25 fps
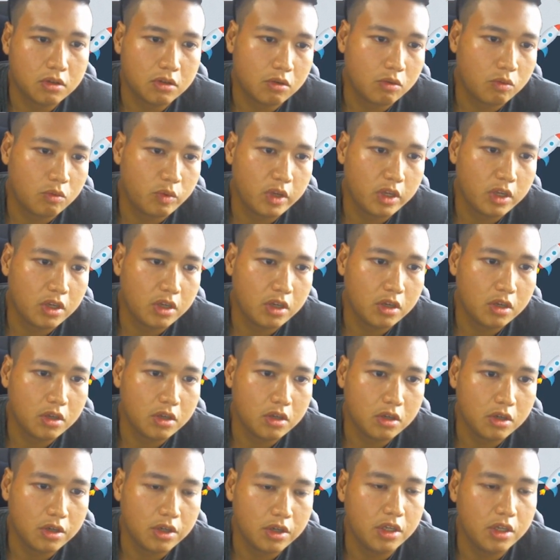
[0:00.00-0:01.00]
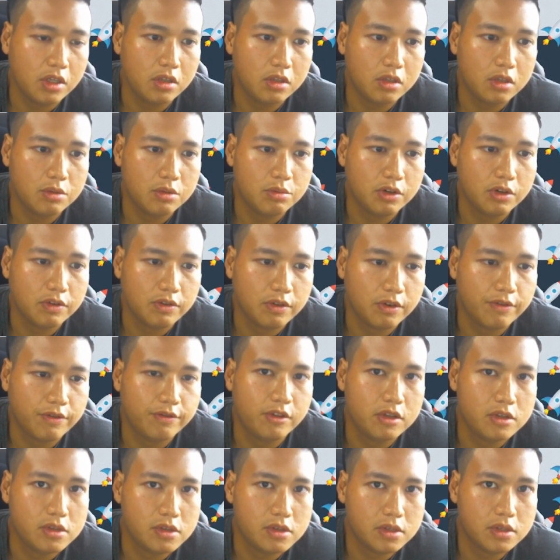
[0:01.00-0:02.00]
way ahead above of
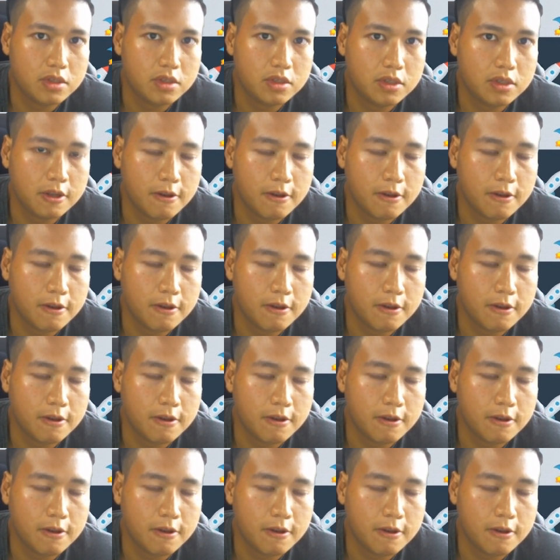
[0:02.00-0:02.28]
this.